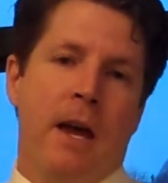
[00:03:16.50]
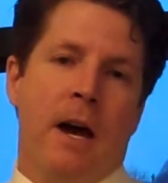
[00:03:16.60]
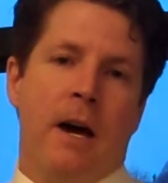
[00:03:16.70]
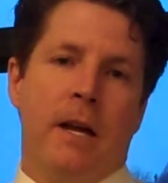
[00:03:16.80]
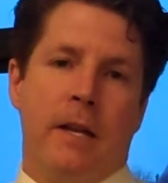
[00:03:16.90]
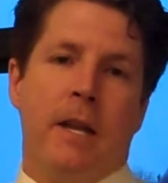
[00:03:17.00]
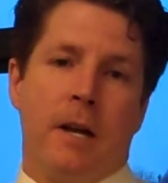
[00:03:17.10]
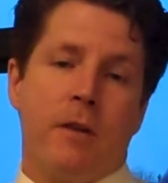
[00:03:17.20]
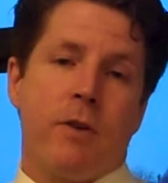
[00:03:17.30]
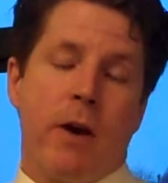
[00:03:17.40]
And
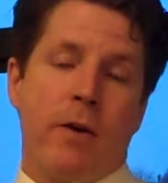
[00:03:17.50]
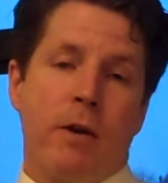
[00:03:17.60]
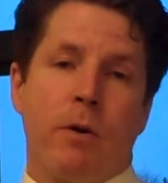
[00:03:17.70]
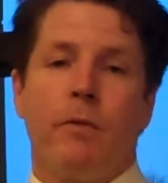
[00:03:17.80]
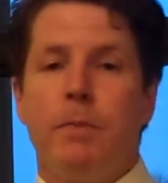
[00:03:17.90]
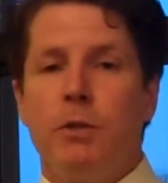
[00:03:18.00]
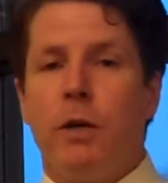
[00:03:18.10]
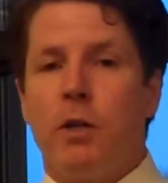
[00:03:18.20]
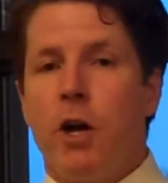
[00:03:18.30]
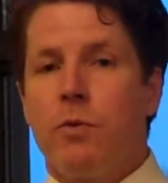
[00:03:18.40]
another area where we've been
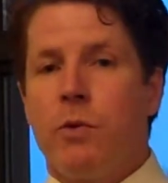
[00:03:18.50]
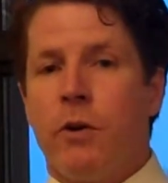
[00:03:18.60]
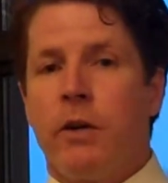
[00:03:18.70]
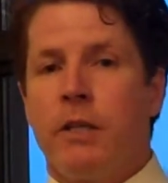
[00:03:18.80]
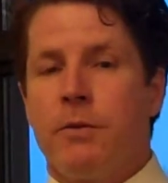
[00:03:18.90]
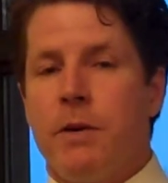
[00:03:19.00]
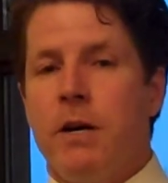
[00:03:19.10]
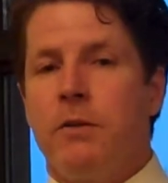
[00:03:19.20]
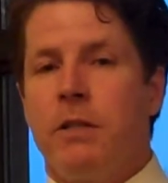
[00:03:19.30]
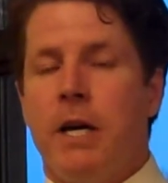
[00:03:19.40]
doing a lot of work is
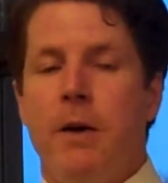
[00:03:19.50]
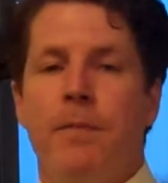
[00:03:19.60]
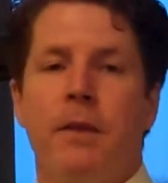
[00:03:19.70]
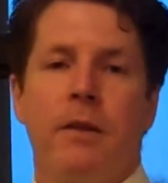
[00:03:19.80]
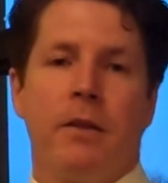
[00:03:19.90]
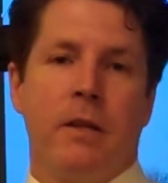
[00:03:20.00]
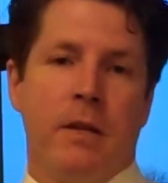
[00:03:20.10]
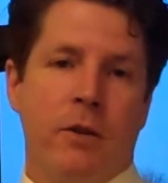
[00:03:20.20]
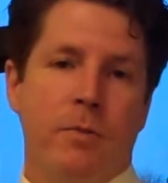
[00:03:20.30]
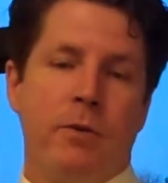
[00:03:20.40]
around
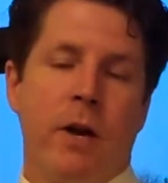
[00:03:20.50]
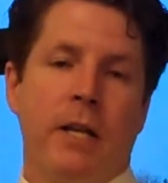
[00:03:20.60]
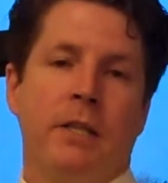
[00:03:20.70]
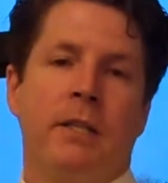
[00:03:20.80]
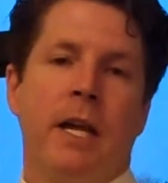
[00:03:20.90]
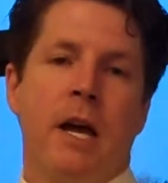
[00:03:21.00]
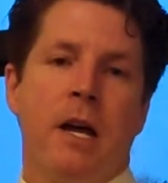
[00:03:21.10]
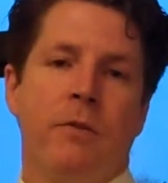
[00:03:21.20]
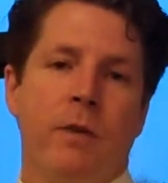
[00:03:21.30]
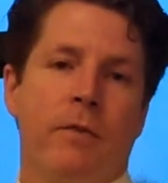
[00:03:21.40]
human rights
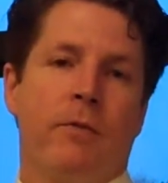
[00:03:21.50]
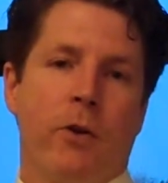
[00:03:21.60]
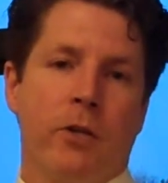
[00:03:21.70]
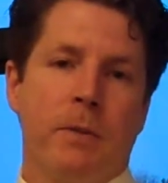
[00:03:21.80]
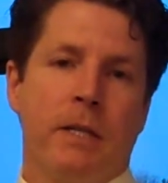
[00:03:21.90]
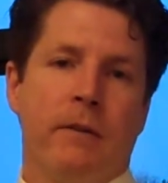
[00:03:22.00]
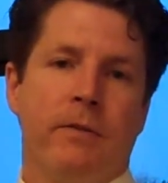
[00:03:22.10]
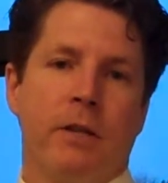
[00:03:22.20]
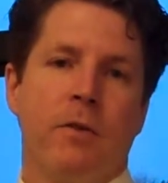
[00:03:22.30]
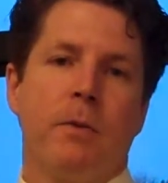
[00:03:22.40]
and reinforcement
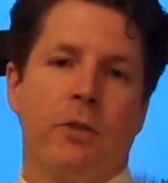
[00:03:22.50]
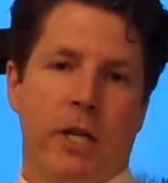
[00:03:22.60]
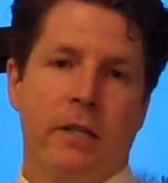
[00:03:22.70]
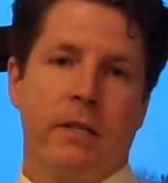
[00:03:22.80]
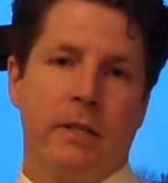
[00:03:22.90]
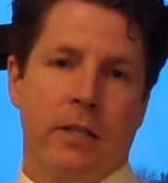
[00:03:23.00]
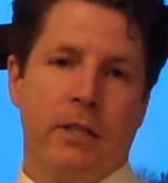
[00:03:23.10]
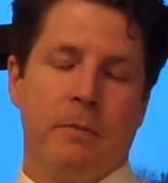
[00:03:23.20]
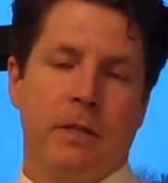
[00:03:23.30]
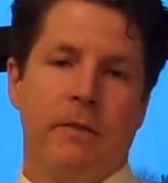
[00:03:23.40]
of the criminal justice
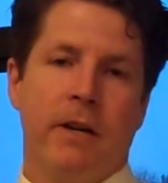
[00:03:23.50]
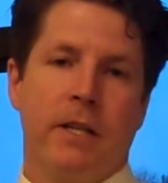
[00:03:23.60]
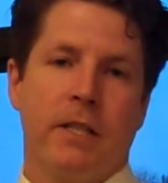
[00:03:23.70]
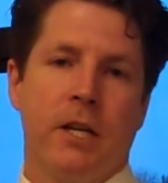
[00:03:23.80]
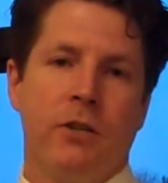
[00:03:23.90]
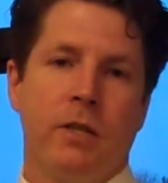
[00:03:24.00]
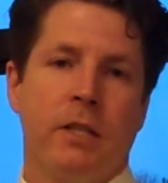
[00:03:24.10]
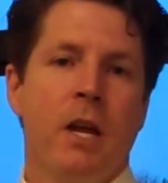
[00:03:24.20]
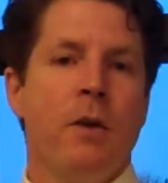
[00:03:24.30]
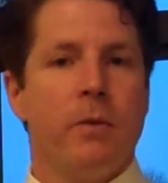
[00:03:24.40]
systems in various
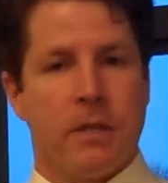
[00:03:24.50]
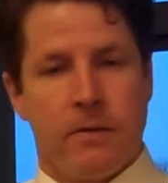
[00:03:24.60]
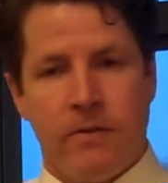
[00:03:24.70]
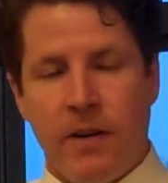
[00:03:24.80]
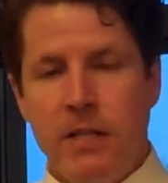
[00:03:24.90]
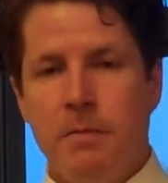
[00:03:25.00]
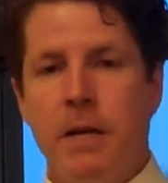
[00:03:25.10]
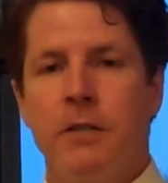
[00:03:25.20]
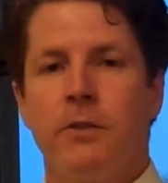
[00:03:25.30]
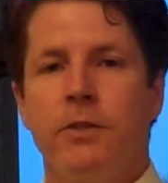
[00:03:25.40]
countries, which is
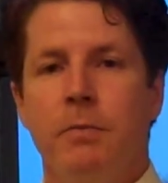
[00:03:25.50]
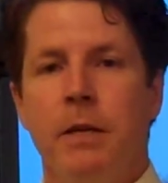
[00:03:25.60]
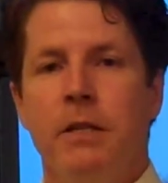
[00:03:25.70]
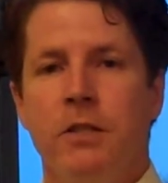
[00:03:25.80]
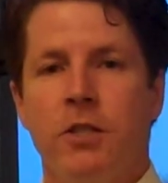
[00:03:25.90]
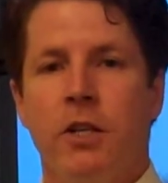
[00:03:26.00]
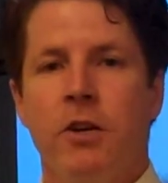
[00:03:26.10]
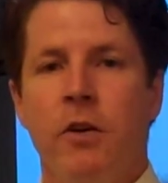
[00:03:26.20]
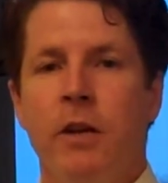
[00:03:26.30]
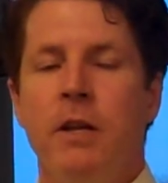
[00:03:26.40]
fundamental to peace and
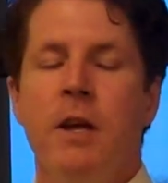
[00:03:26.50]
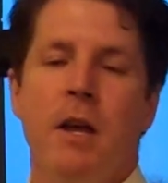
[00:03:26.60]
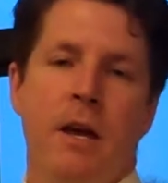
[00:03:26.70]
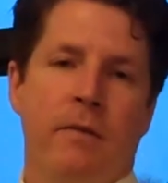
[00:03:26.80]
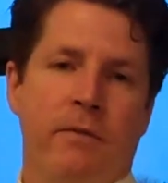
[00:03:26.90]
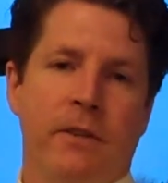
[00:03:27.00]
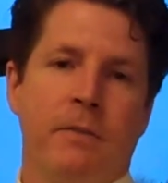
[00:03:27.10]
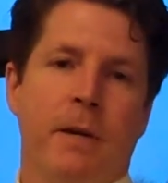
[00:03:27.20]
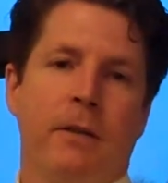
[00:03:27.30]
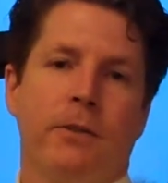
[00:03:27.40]
security and
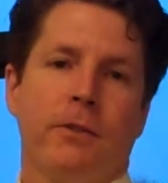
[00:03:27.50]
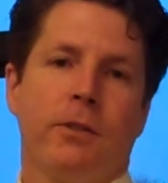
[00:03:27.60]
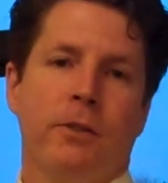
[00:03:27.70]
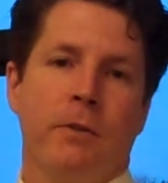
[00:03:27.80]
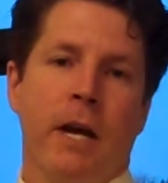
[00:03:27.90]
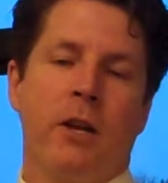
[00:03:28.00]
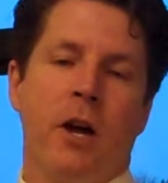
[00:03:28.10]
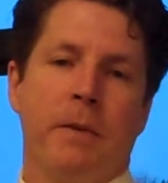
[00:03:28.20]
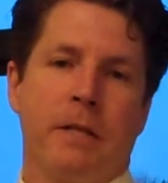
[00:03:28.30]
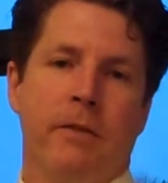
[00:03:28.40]
fundamental to
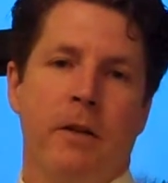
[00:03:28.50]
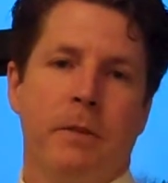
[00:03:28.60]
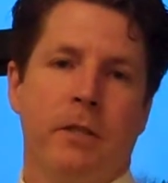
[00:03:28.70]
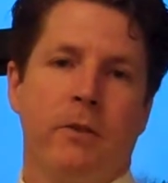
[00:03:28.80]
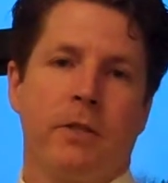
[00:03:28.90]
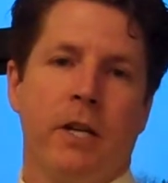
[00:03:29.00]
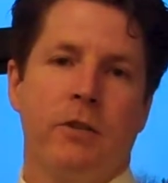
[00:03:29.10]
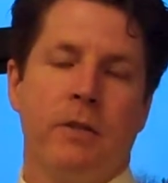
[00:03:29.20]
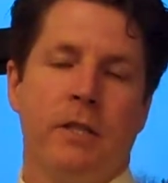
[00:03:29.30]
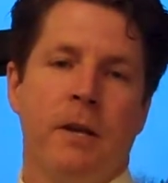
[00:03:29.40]
economic development in those
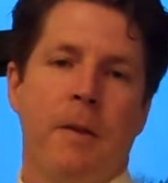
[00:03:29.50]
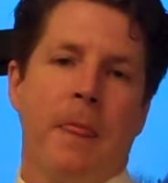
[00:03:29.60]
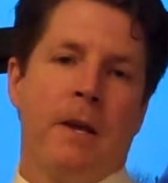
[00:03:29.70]
countries.